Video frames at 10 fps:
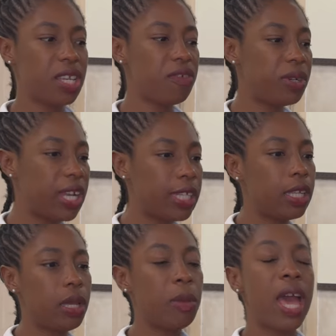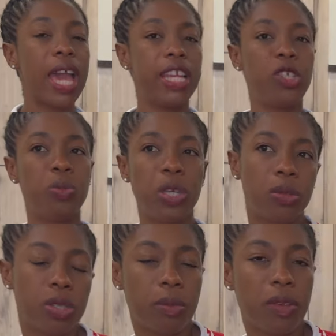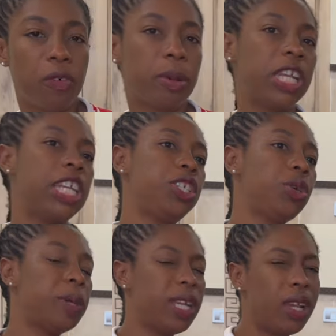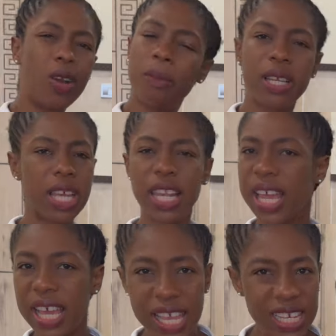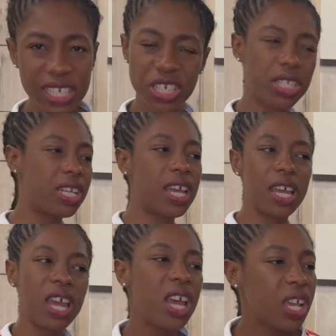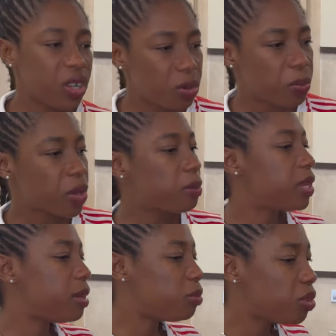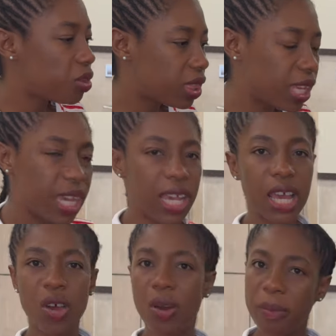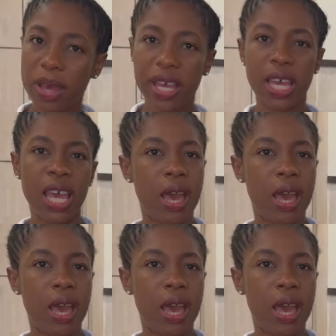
Even when I tell them I need to pick up something from another shop and then come back, they're like, Aina Shida, no problem, do your thing and come back.